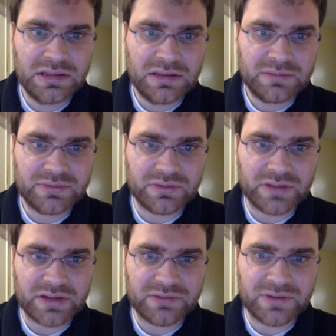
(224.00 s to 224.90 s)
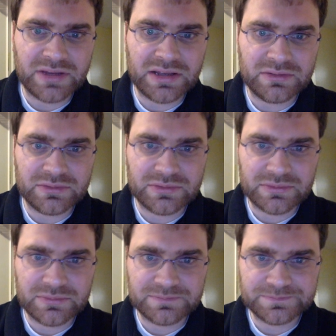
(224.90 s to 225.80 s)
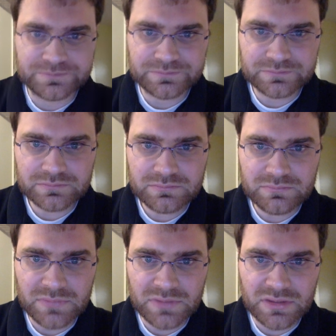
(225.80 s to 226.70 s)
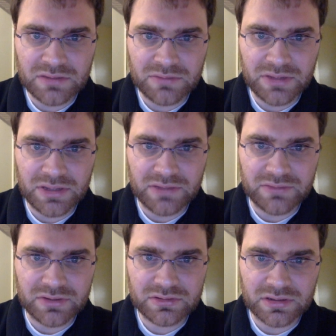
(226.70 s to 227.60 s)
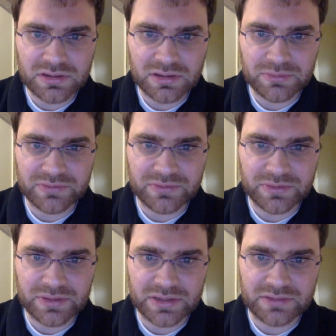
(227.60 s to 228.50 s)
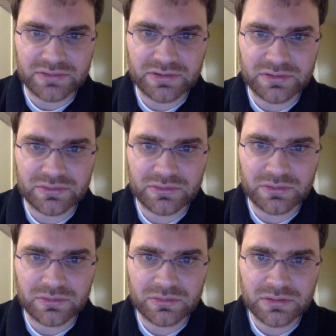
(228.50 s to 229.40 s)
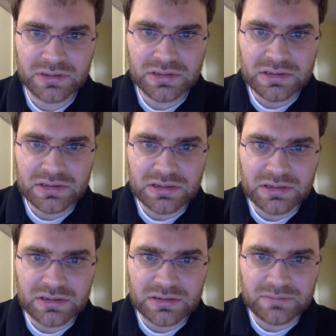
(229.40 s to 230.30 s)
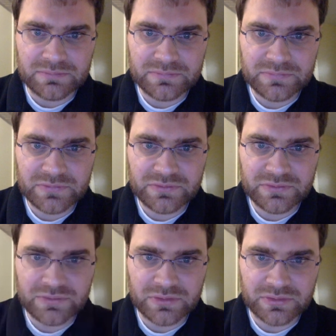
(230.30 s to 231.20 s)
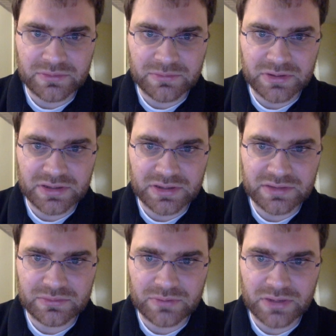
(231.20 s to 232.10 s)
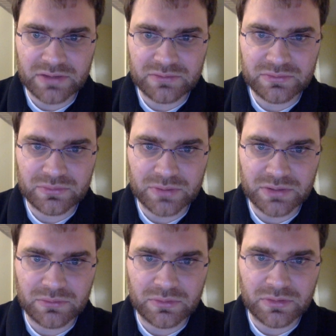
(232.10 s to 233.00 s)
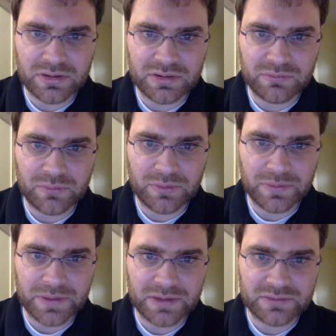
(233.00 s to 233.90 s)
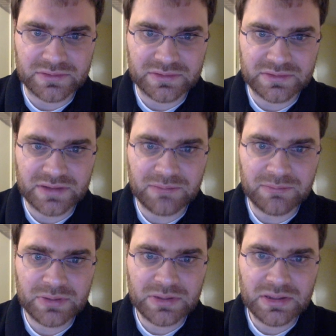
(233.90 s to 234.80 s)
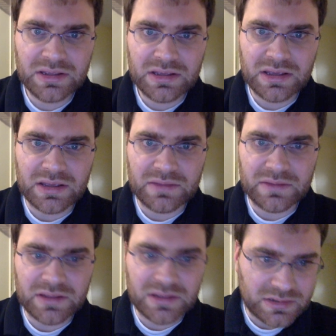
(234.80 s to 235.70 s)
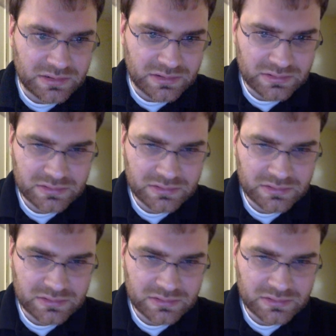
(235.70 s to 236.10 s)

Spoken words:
select Files, and we have a couple different things here. So first I'm going to get this Rev 21 1000 step, and then